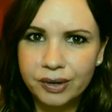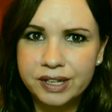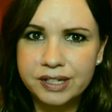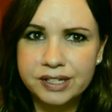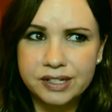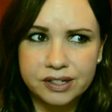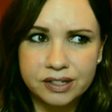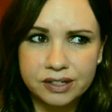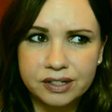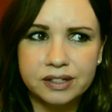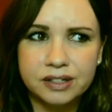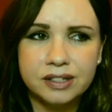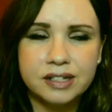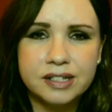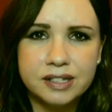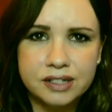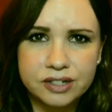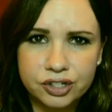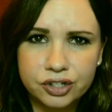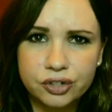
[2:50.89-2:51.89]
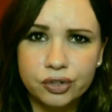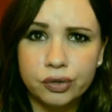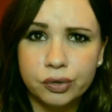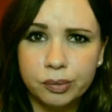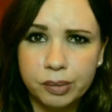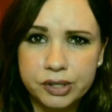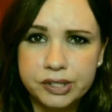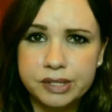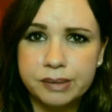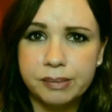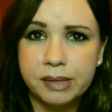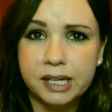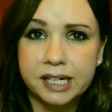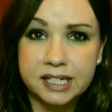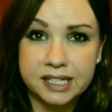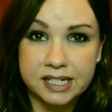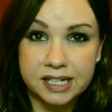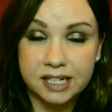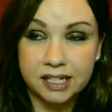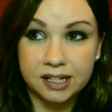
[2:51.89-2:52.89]
It's, it's, there's a strong
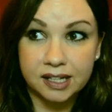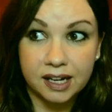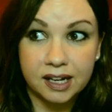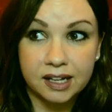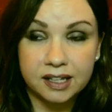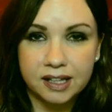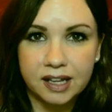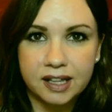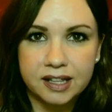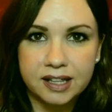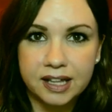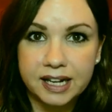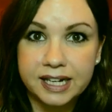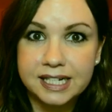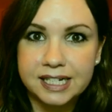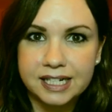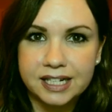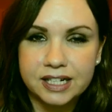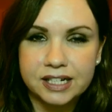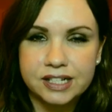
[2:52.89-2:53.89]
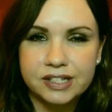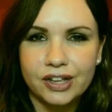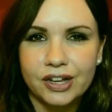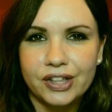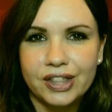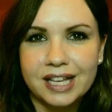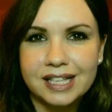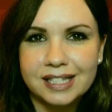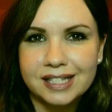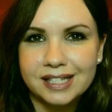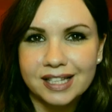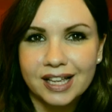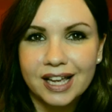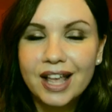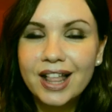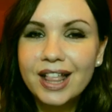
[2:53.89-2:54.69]
possibility that, that they did. So that's,